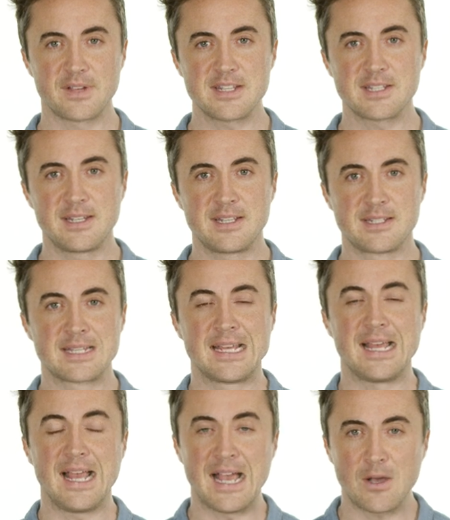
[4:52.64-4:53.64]
The reason is
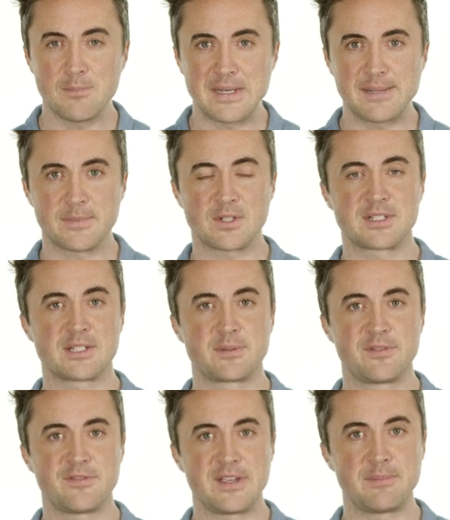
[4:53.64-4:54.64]
our mini mock test
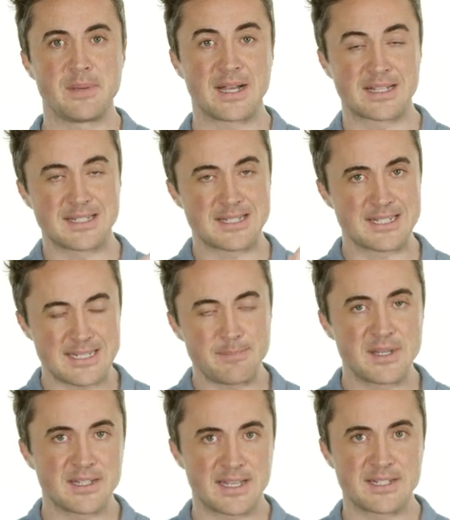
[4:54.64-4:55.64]
with feedback
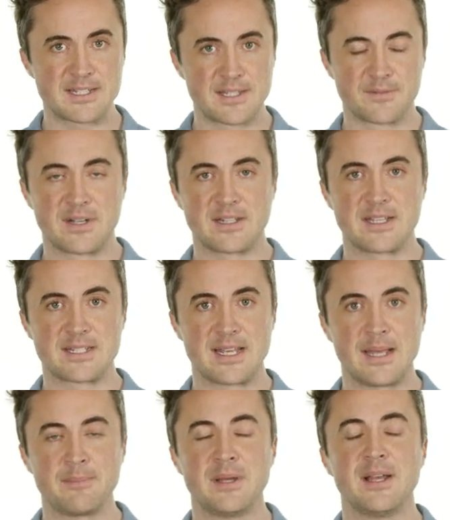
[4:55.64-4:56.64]
simulates the real
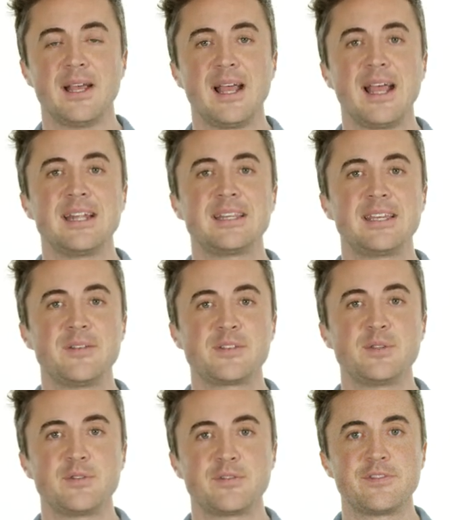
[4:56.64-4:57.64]
exam and
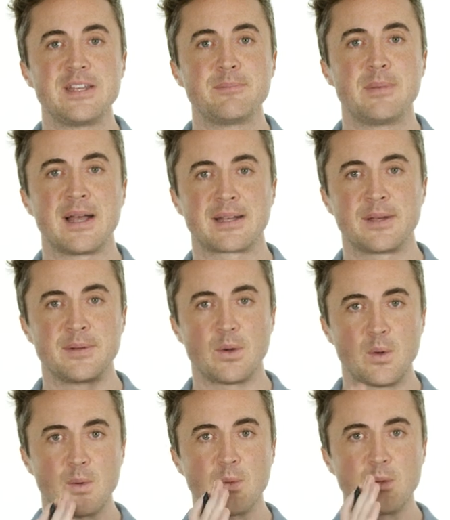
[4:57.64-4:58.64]
gives you feedback on
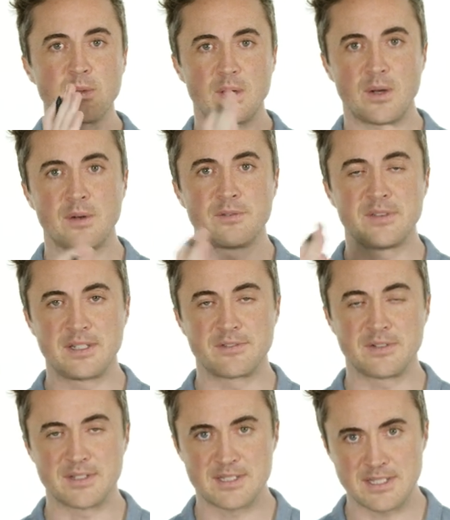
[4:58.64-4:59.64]
all of the
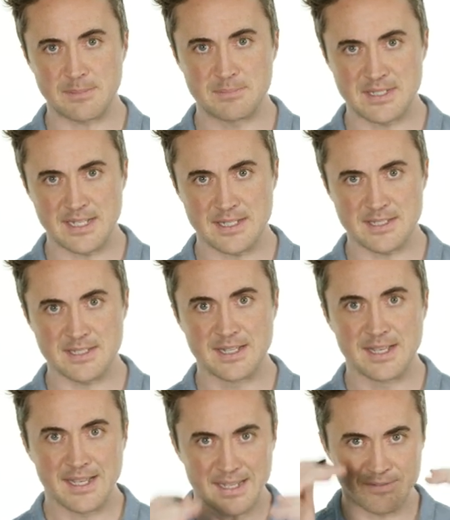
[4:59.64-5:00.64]
different subtests
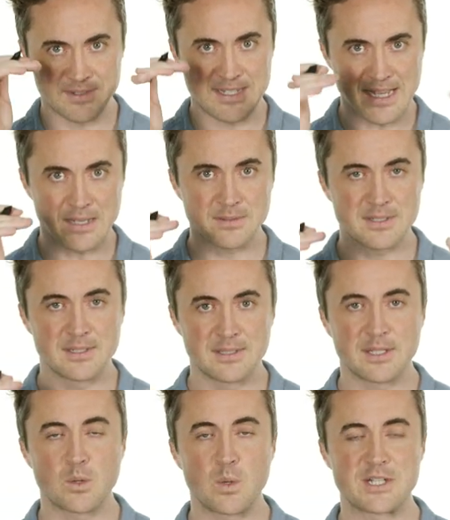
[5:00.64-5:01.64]
and down to
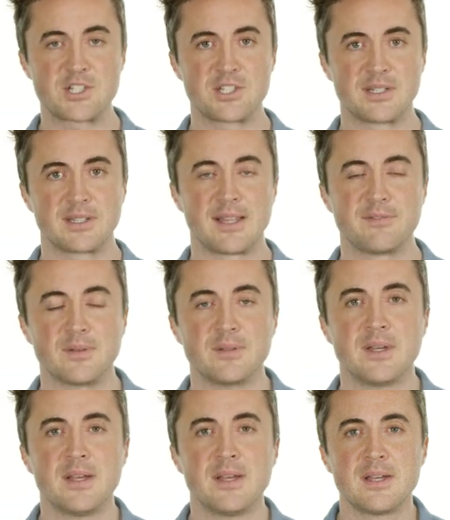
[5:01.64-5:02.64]
the question
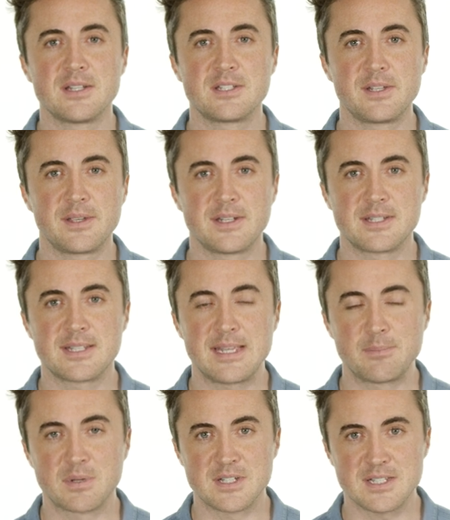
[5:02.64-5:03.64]
level. So you can
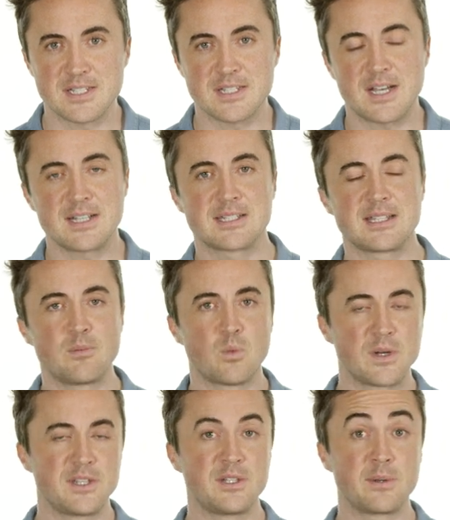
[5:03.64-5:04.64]
see precisely
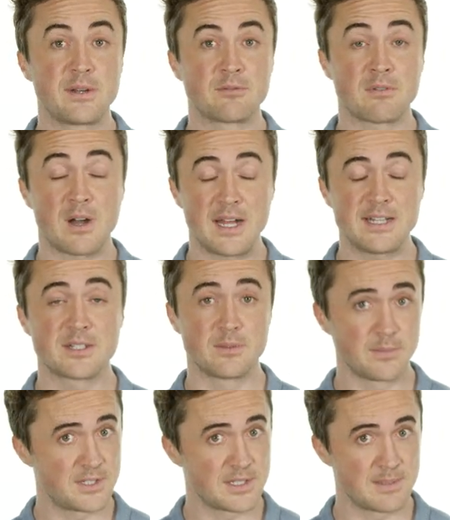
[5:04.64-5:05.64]
what you're doing right,
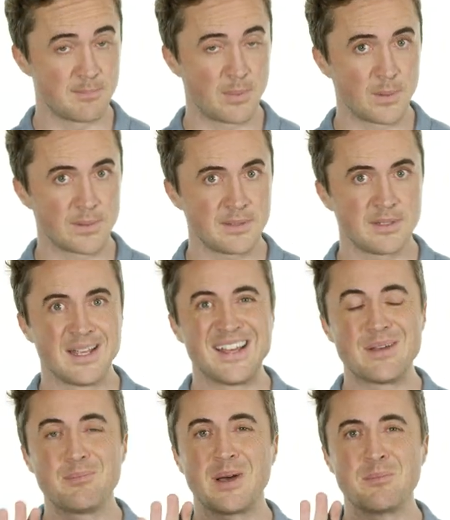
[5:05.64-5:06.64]
which is important,
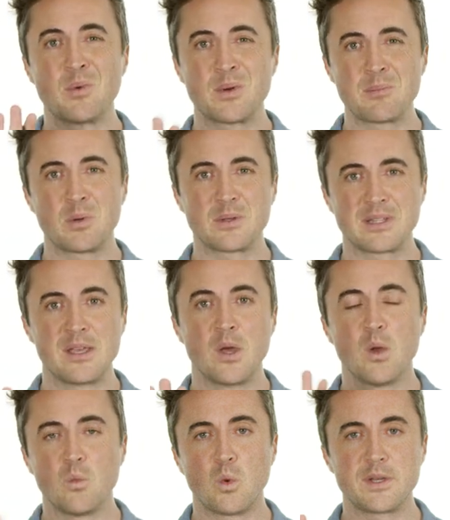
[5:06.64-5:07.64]
but more importantly,
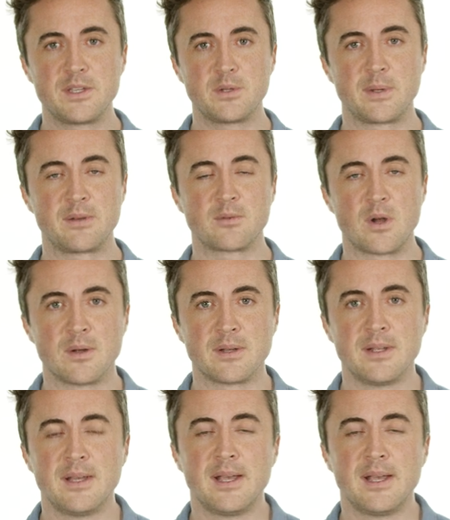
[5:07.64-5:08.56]
what you're doing wrong.